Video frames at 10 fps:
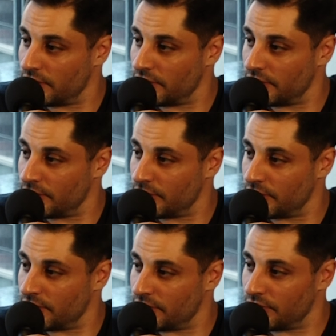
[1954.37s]

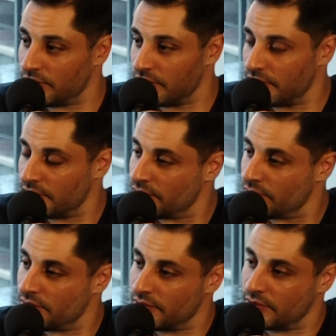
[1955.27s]

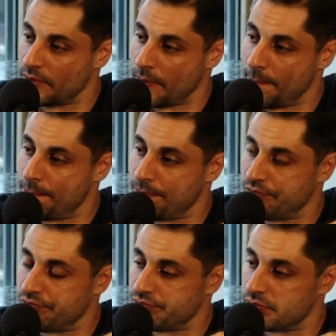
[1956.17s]

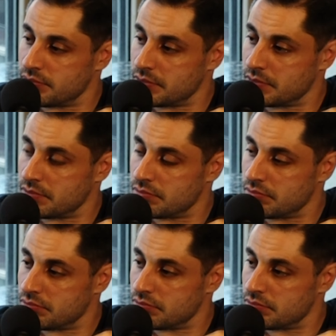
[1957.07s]

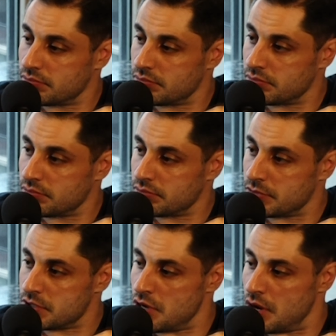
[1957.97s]

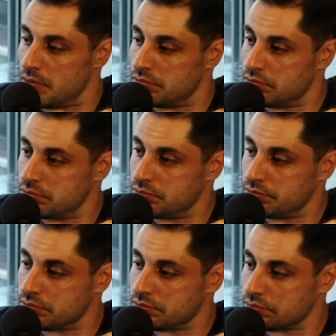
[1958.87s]

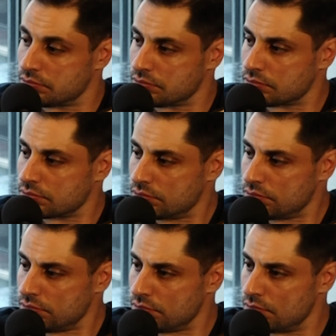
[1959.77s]

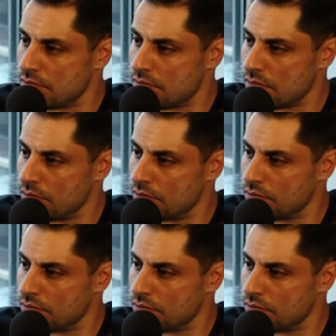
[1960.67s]
(not speaking)